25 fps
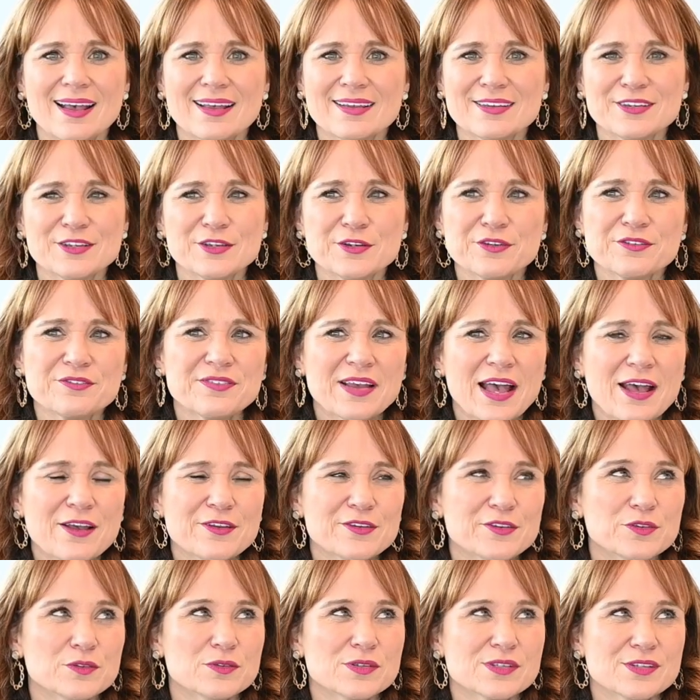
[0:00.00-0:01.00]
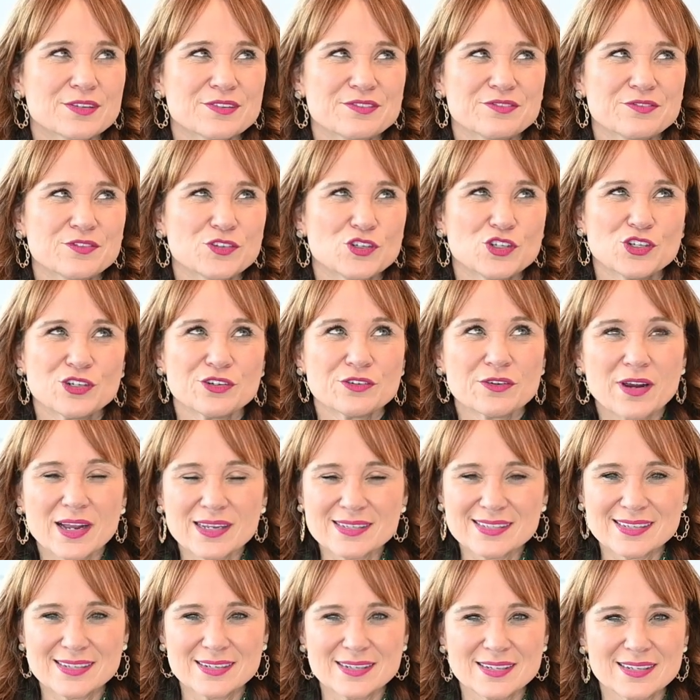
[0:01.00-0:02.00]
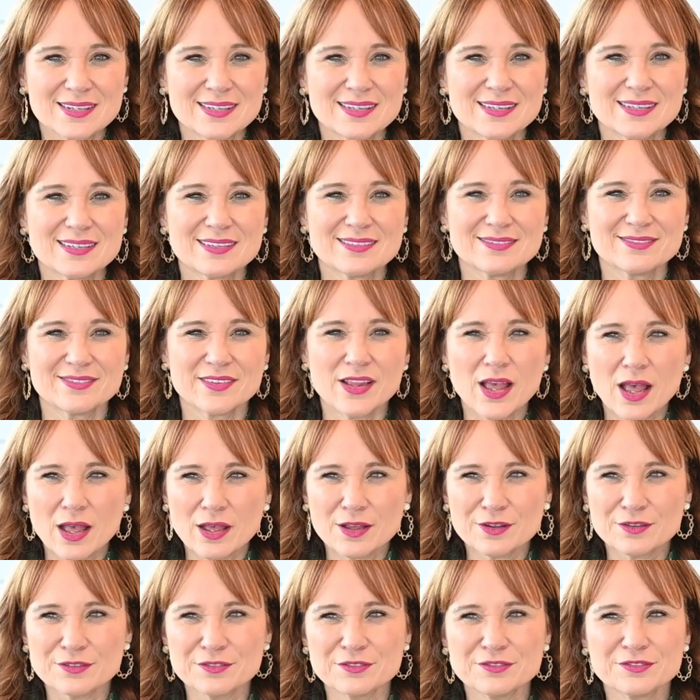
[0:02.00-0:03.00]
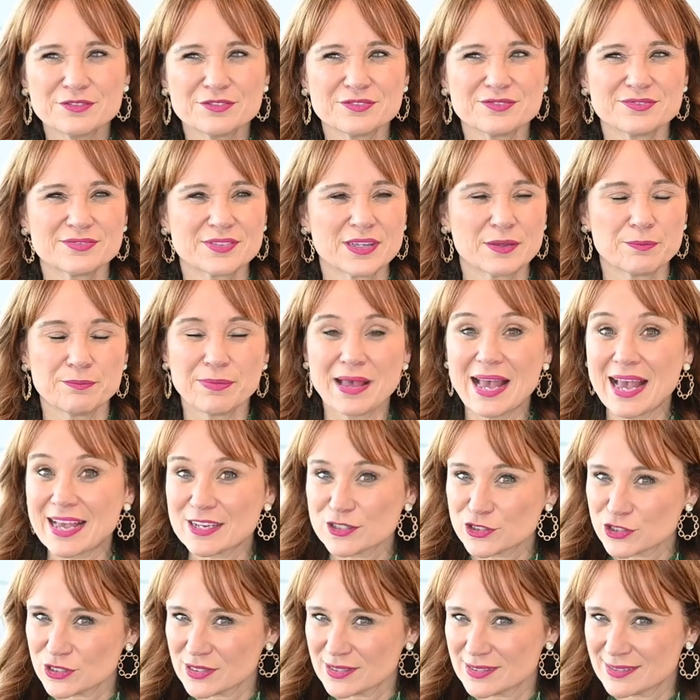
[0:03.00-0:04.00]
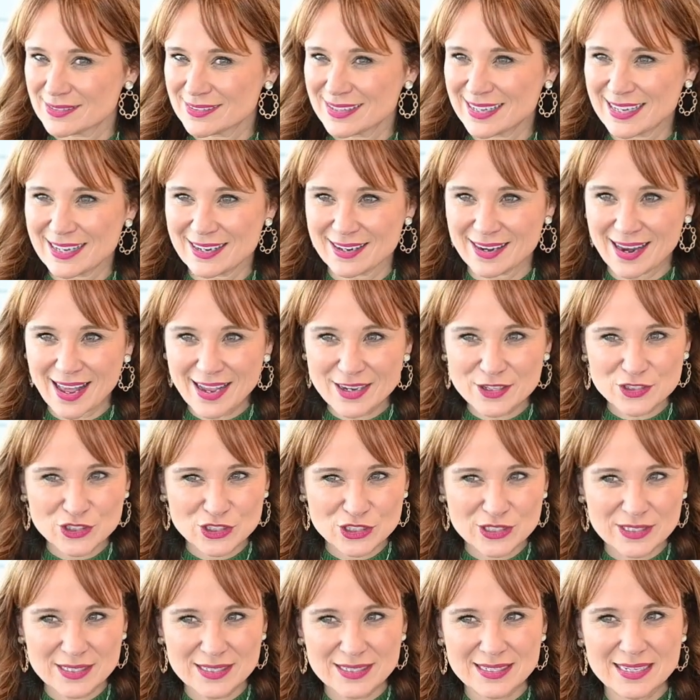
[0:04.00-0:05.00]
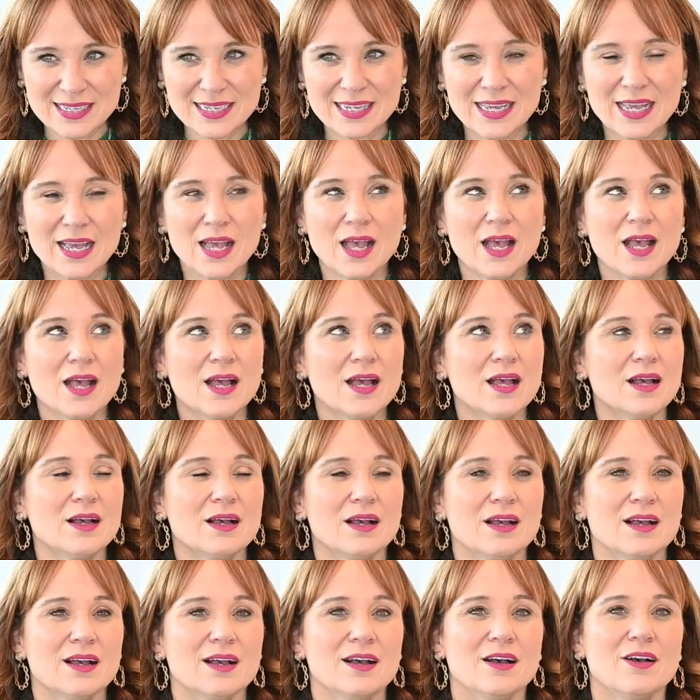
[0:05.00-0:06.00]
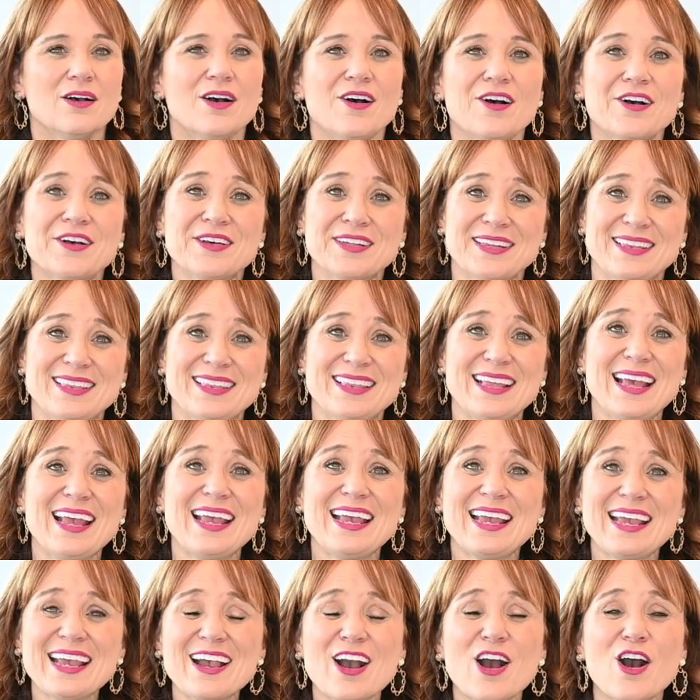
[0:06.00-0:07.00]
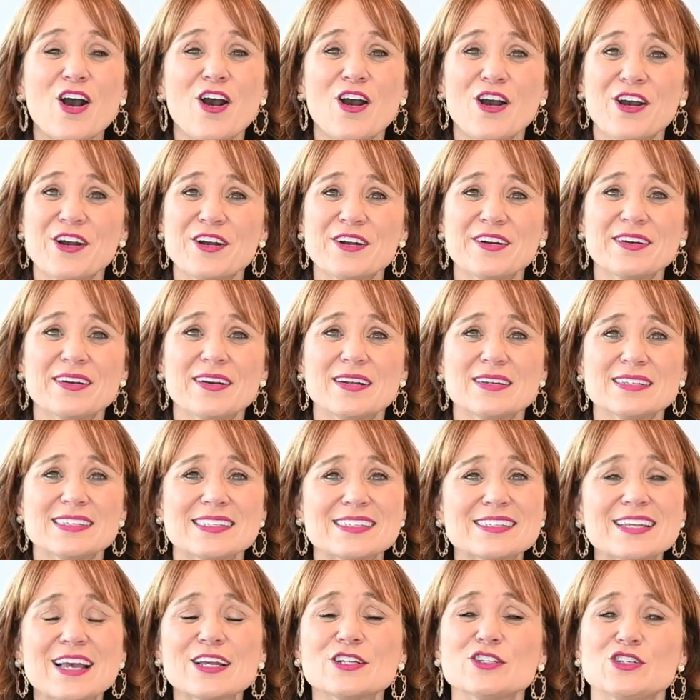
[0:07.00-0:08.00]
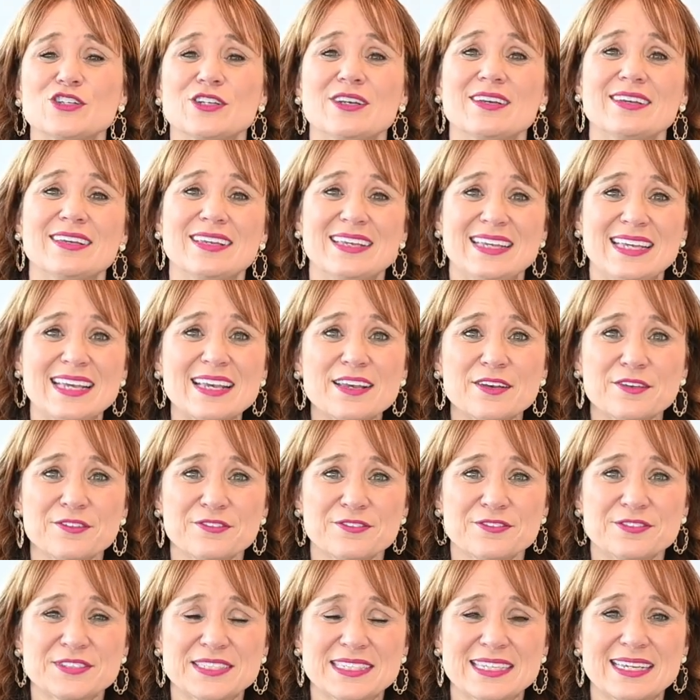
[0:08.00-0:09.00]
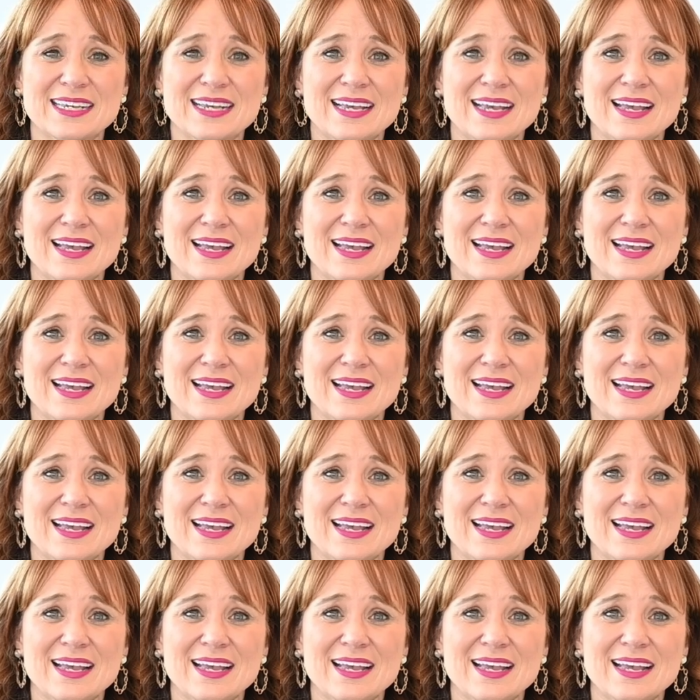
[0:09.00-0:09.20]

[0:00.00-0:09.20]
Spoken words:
Your values of generosity, love, compassion, connection, they are such a gift.